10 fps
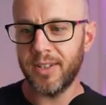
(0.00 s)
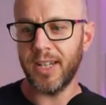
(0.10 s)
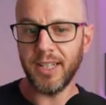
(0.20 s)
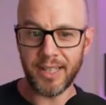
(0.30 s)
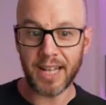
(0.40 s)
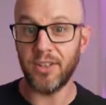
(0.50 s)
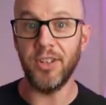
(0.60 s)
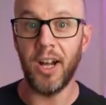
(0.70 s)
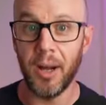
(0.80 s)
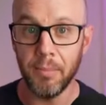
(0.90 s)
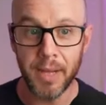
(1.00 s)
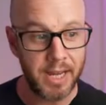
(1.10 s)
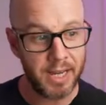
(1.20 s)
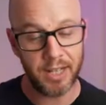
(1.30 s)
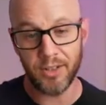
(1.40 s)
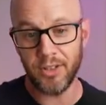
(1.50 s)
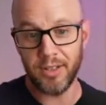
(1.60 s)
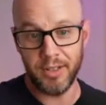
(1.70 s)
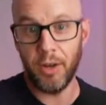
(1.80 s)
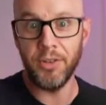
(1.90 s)
that doesn't harm me. It
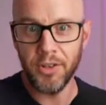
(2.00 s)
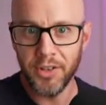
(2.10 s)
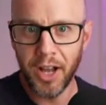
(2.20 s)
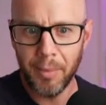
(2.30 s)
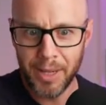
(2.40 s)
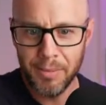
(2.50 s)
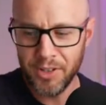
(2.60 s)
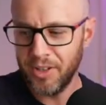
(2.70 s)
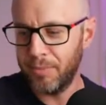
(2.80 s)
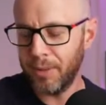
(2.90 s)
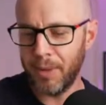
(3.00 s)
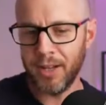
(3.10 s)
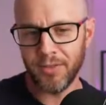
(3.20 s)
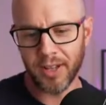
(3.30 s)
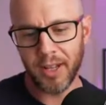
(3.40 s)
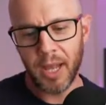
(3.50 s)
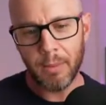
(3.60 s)
obviously doesn't harm him. It's a big benefit.